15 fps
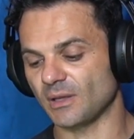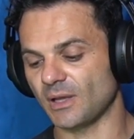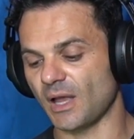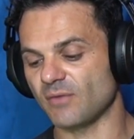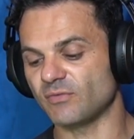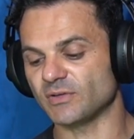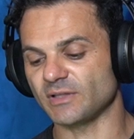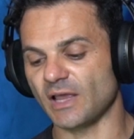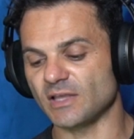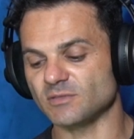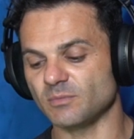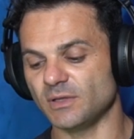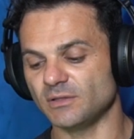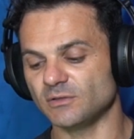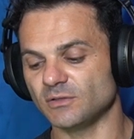
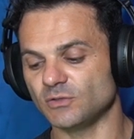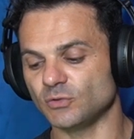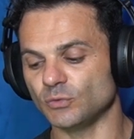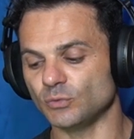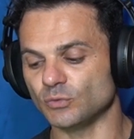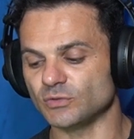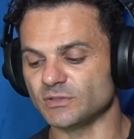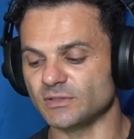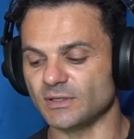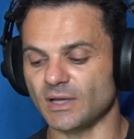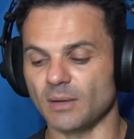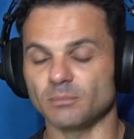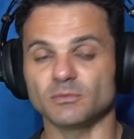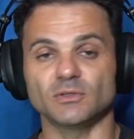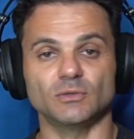advertisement to
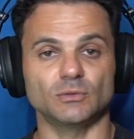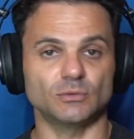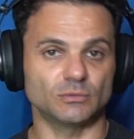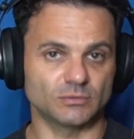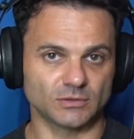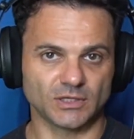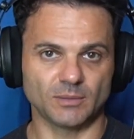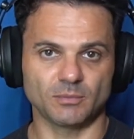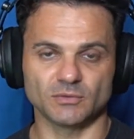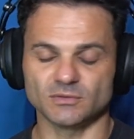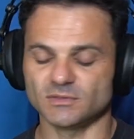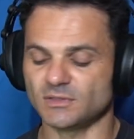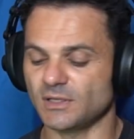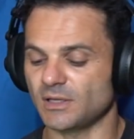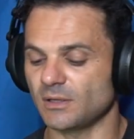keep on
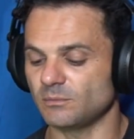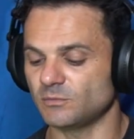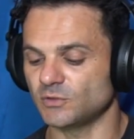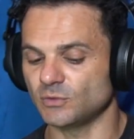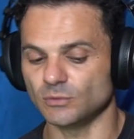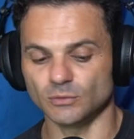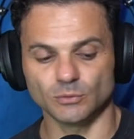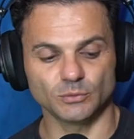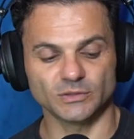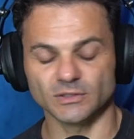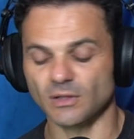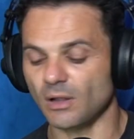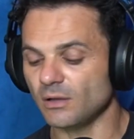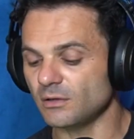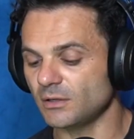sticking with the
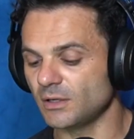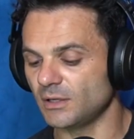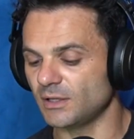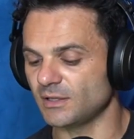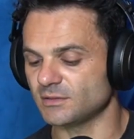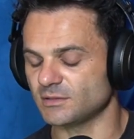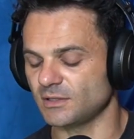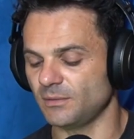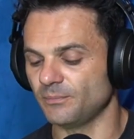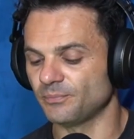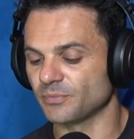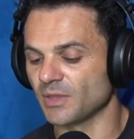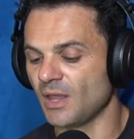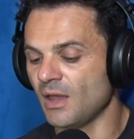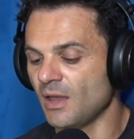dollar. Let's see.
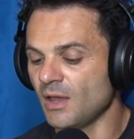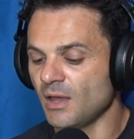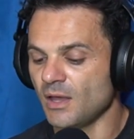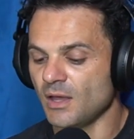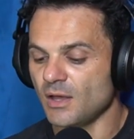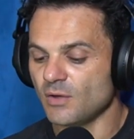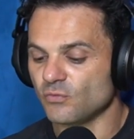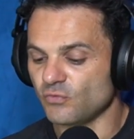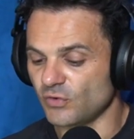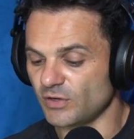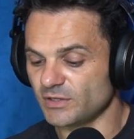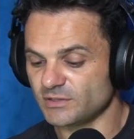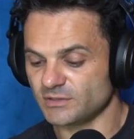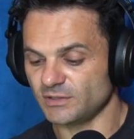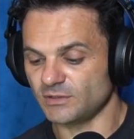
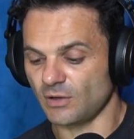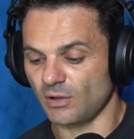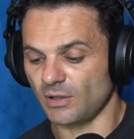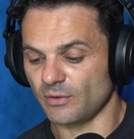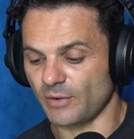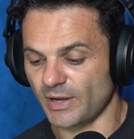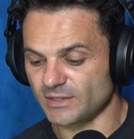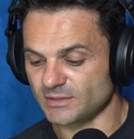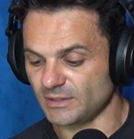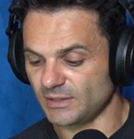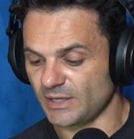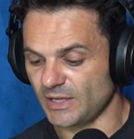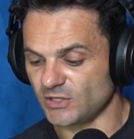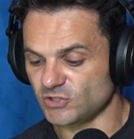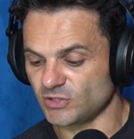First, the dollarizing
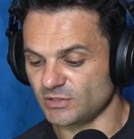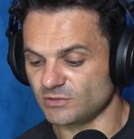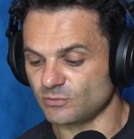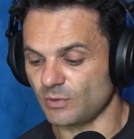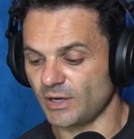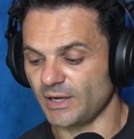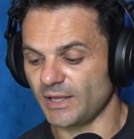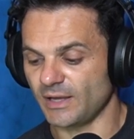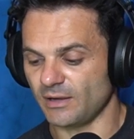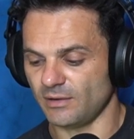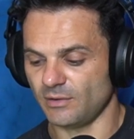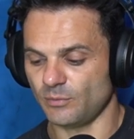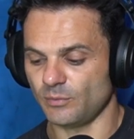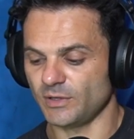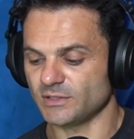nations run a
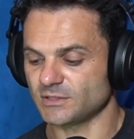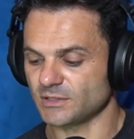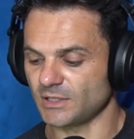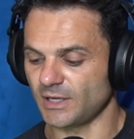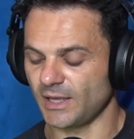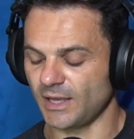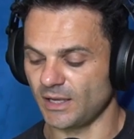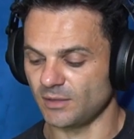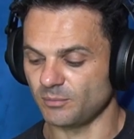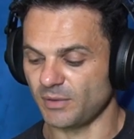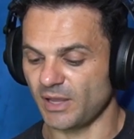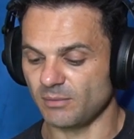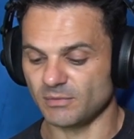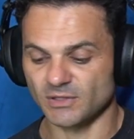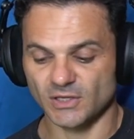higher risk and
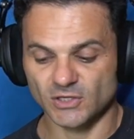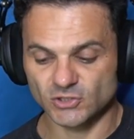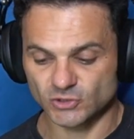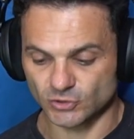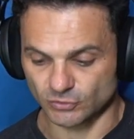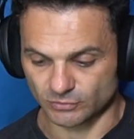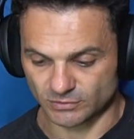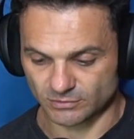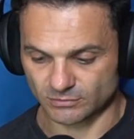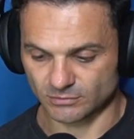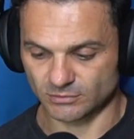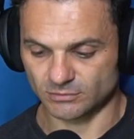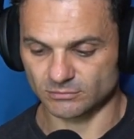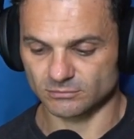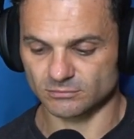payment issues.
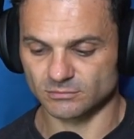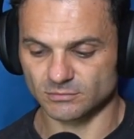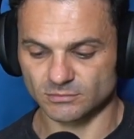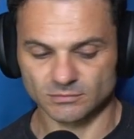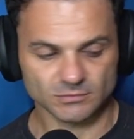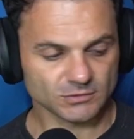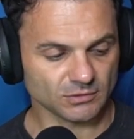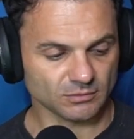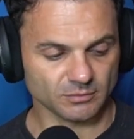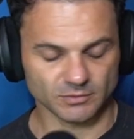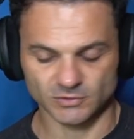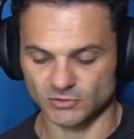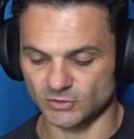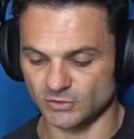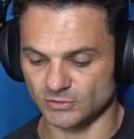So let
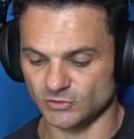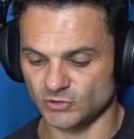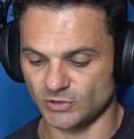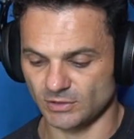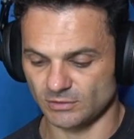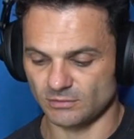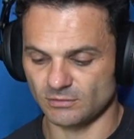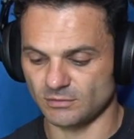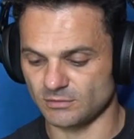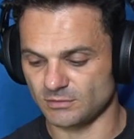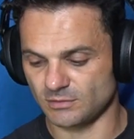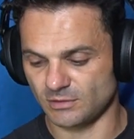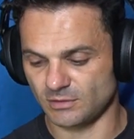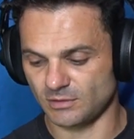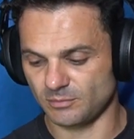me check
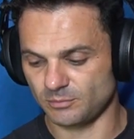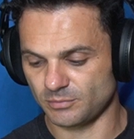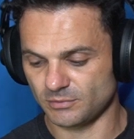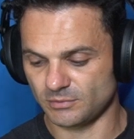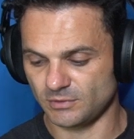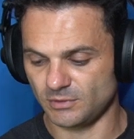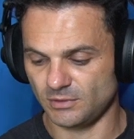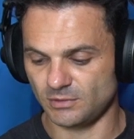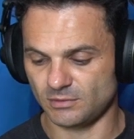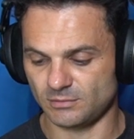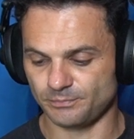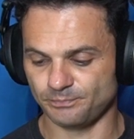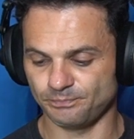this up here.